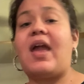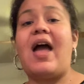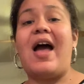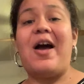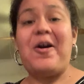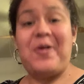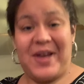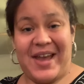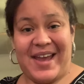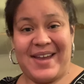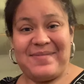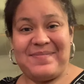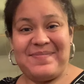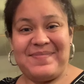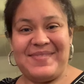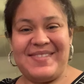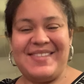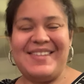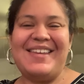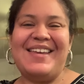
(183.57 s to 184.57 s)
okay,
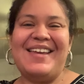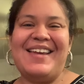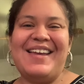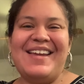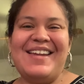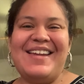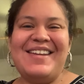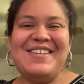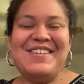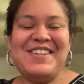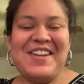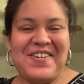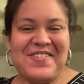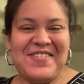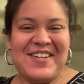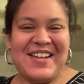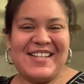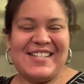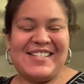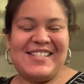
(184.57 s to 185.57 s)

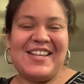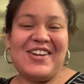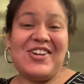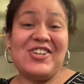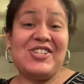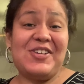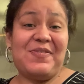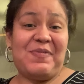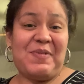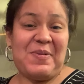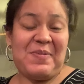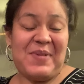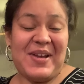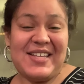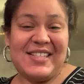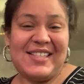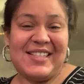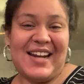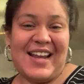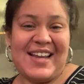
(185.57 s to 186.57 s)
notice there are different
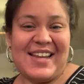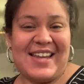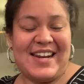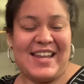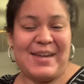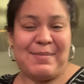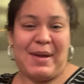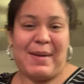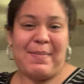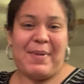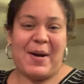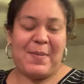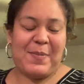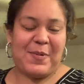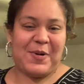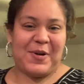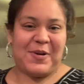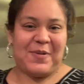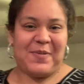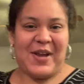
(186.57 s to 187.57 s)
ways that I can eat my
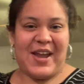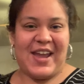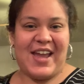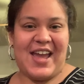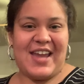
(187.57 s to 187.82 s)
popcorn, right?